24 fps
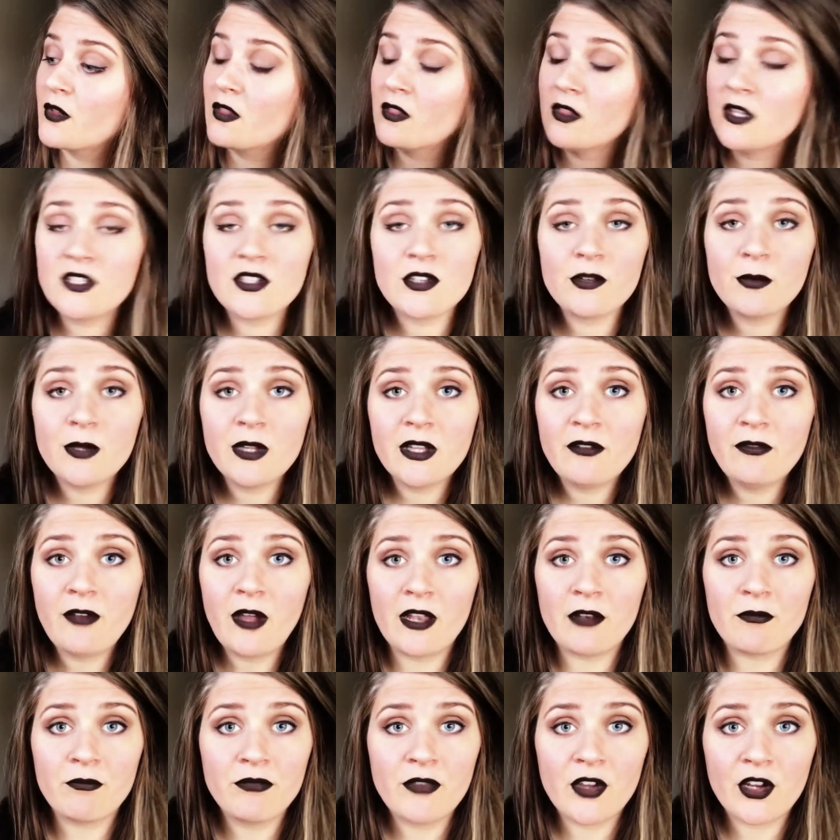These are really
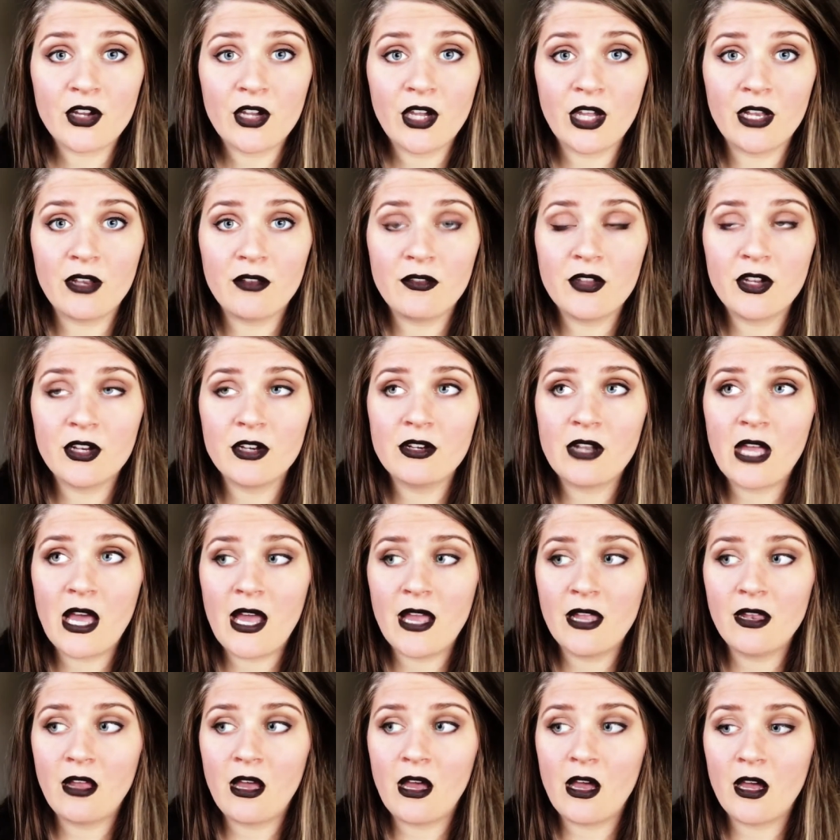fun. They're good. They're
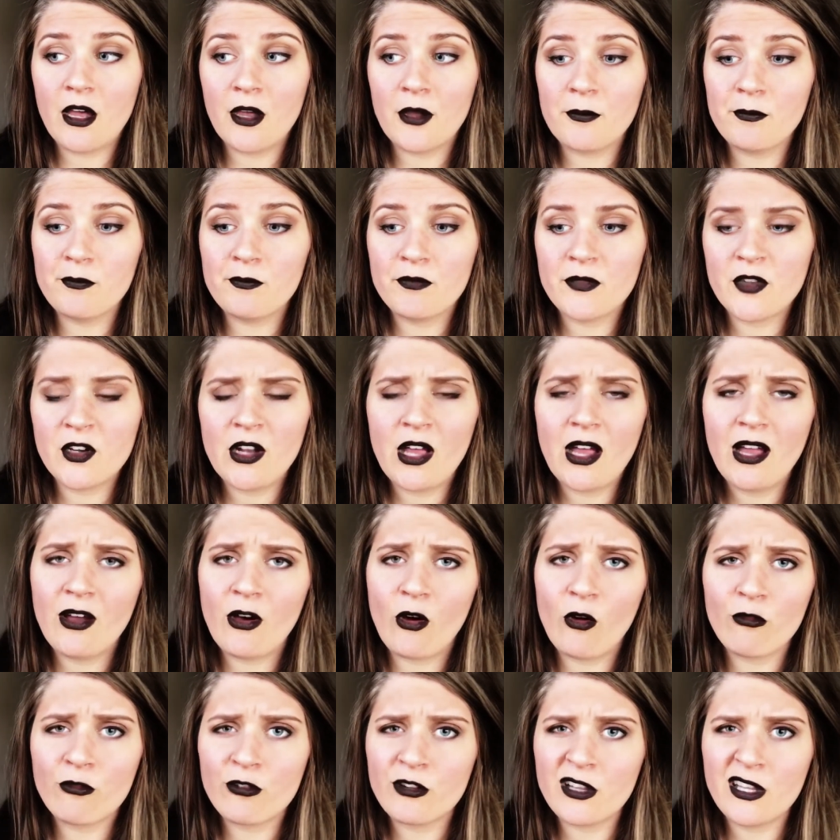not
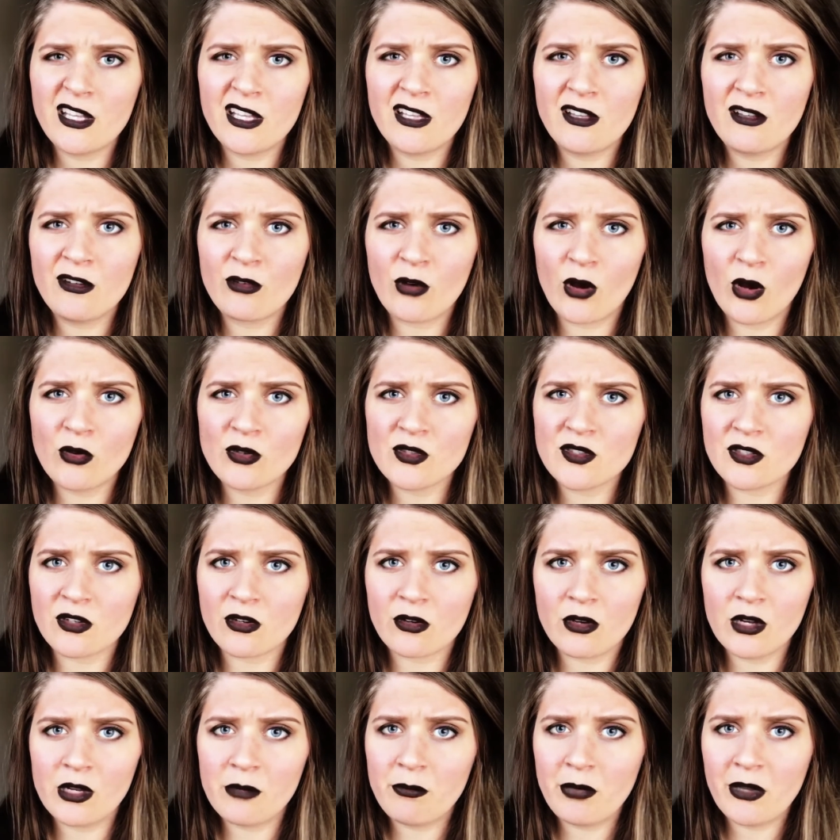overly gross or
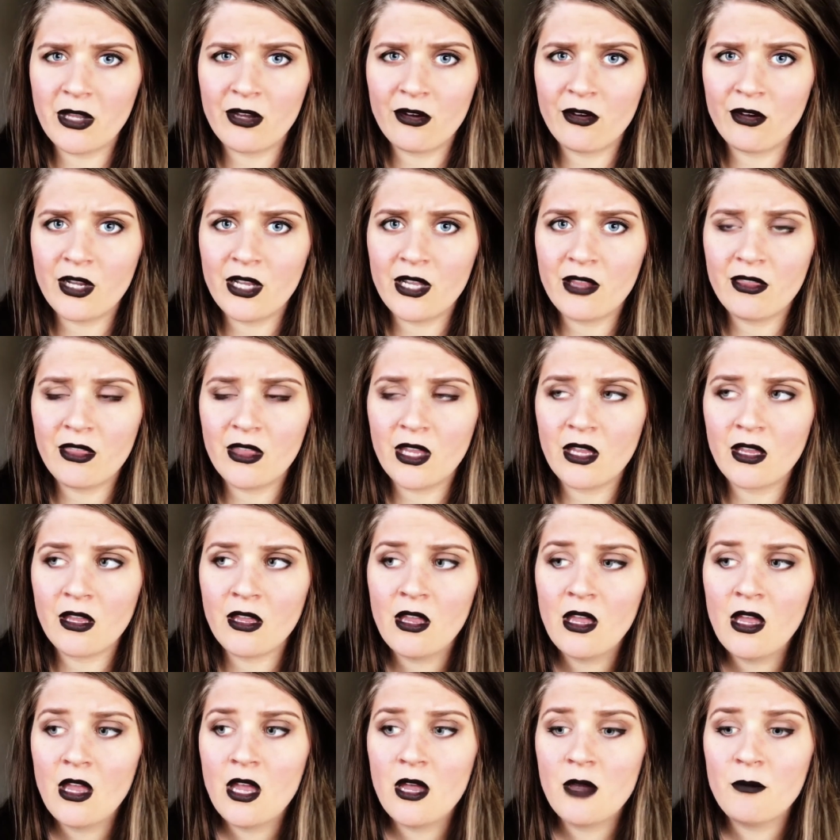creepy or anything,
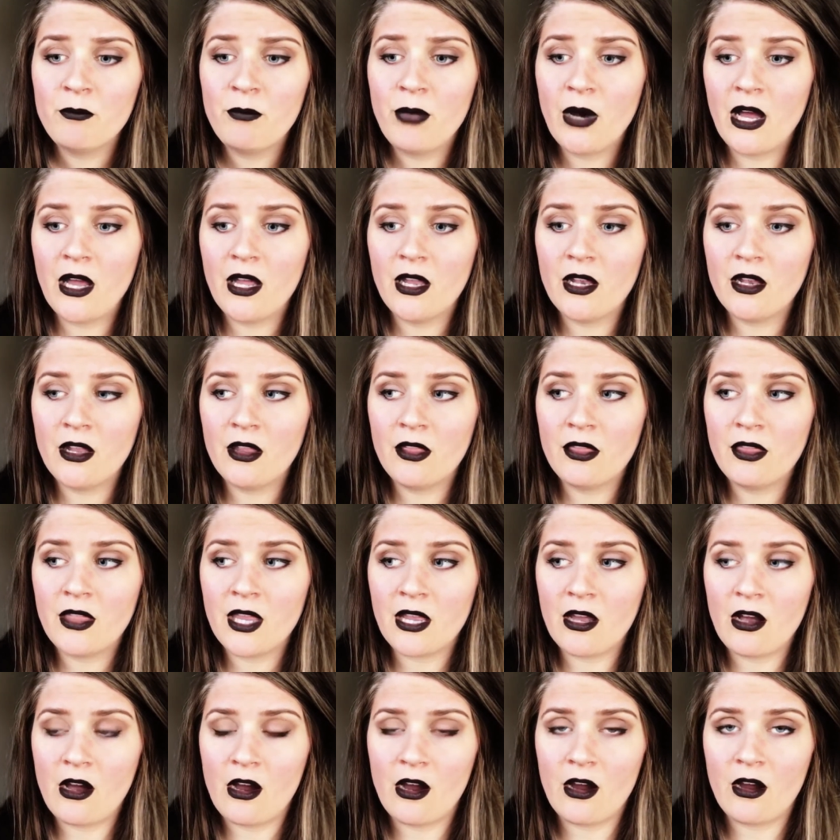but
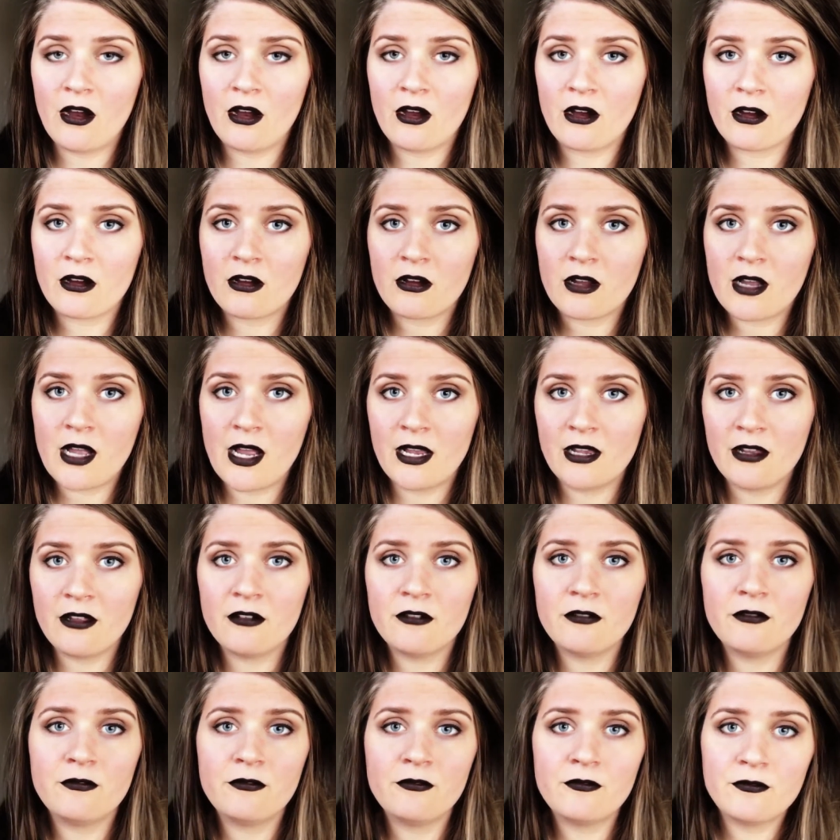they are kind
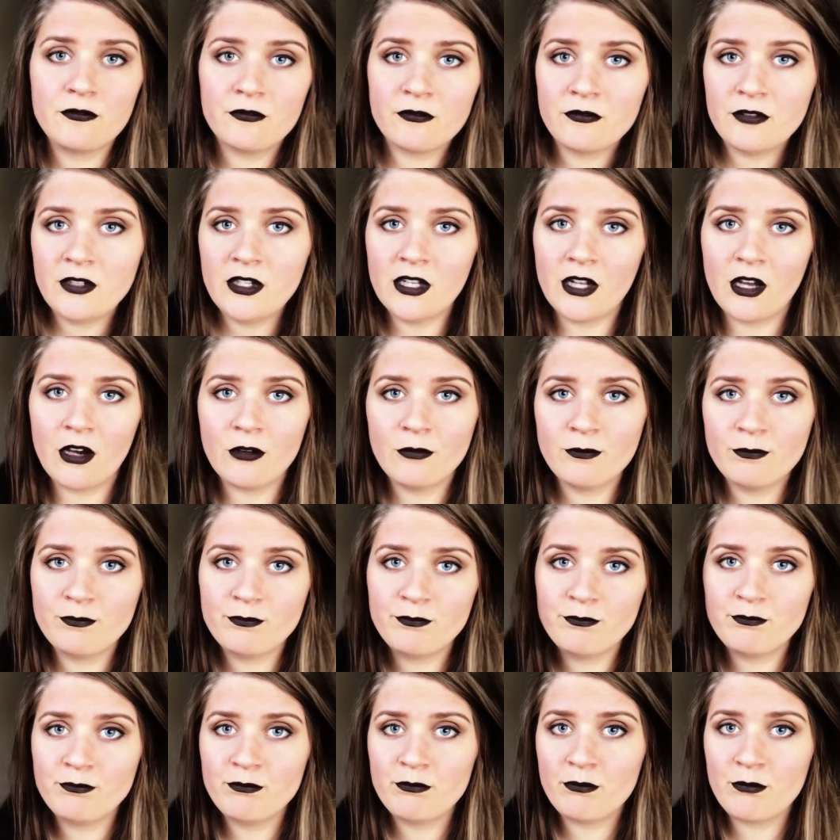of,
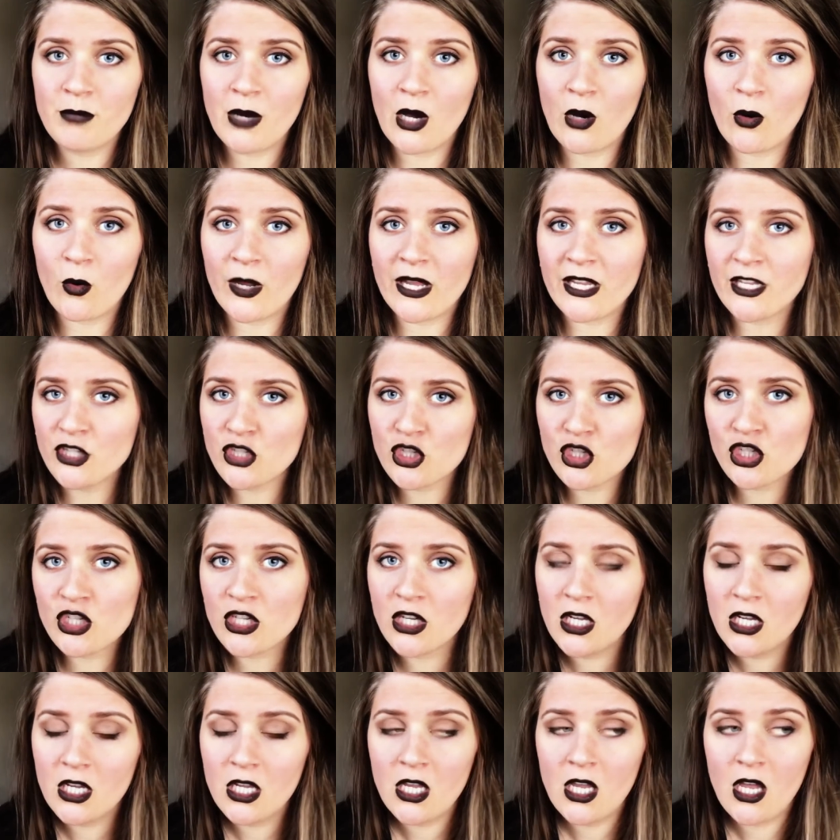Poe-ish,
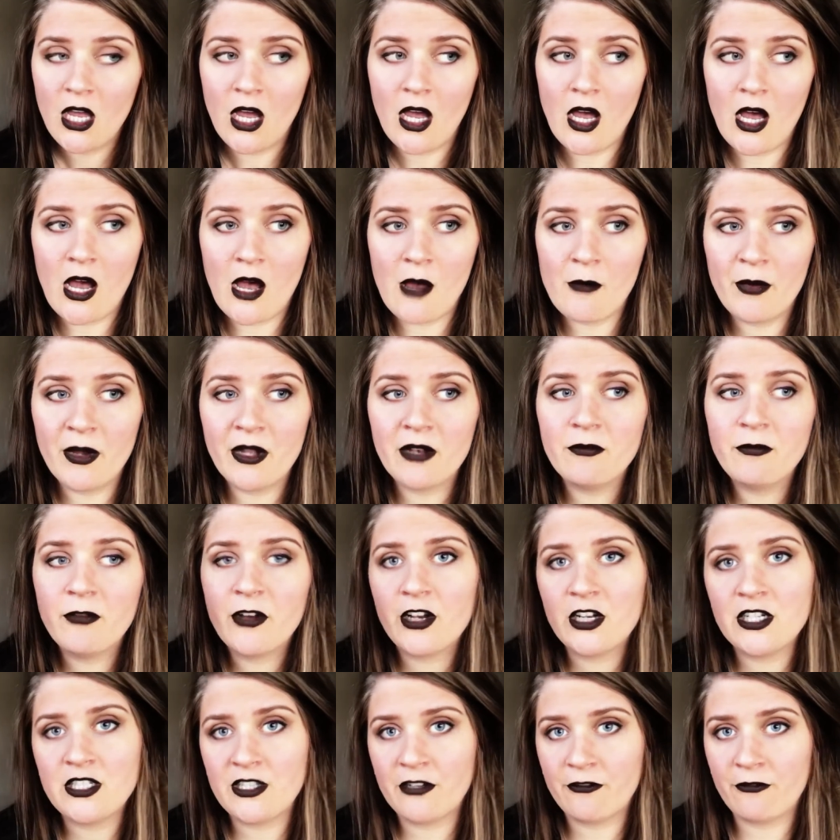but
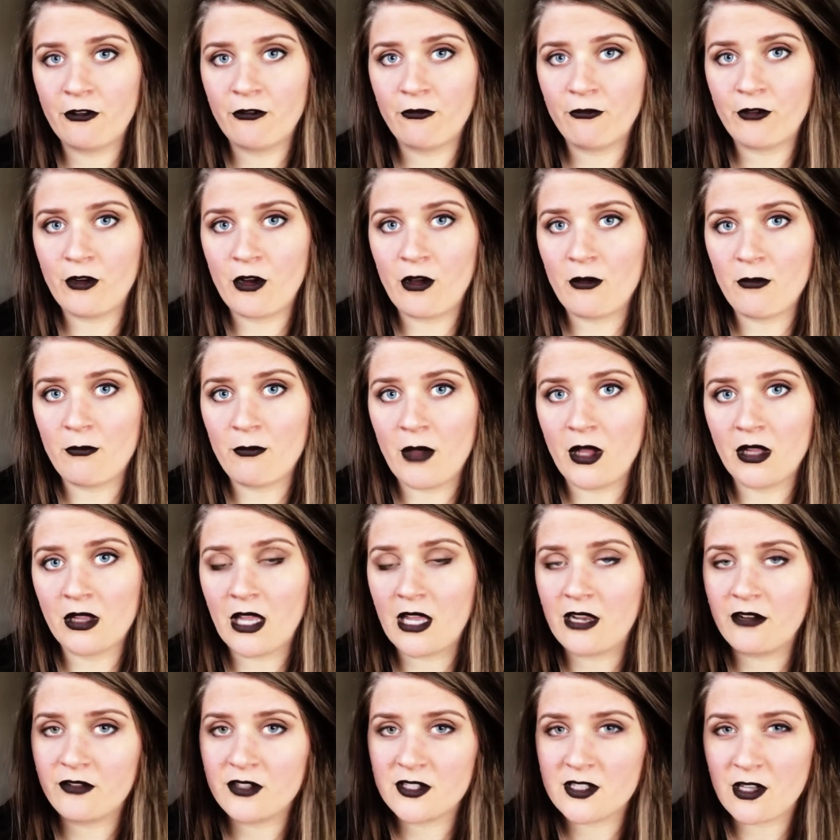very different from a
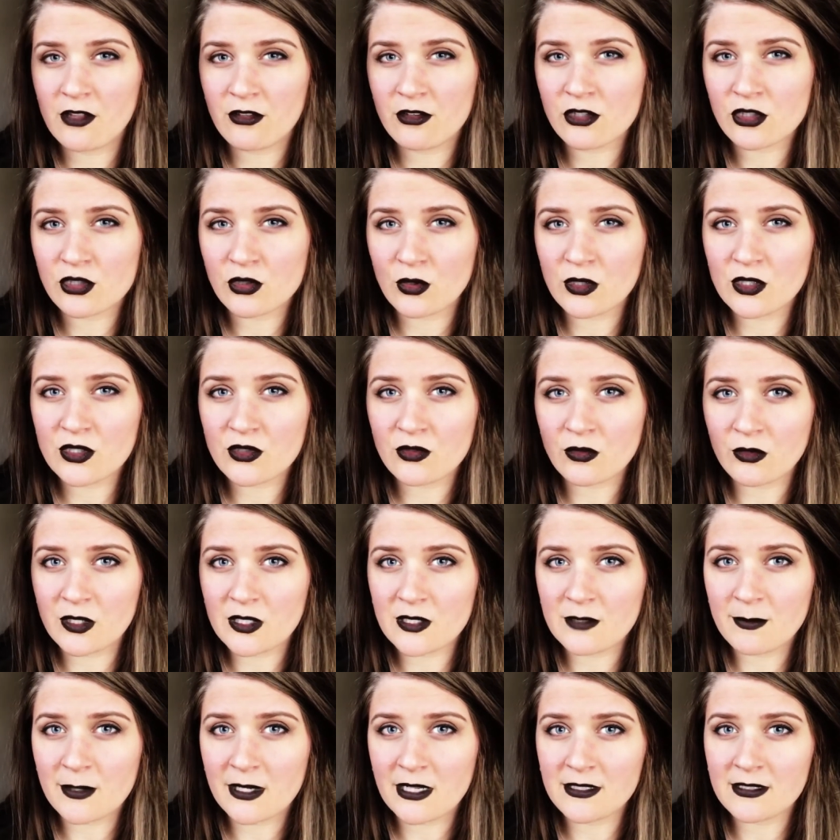lot of his other short
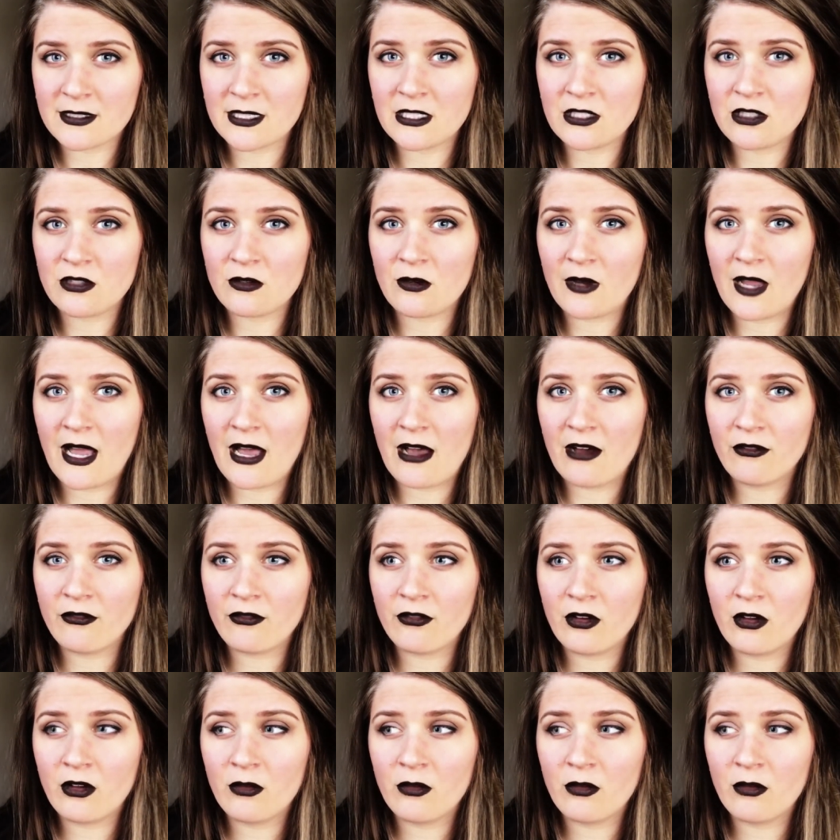stories because they do have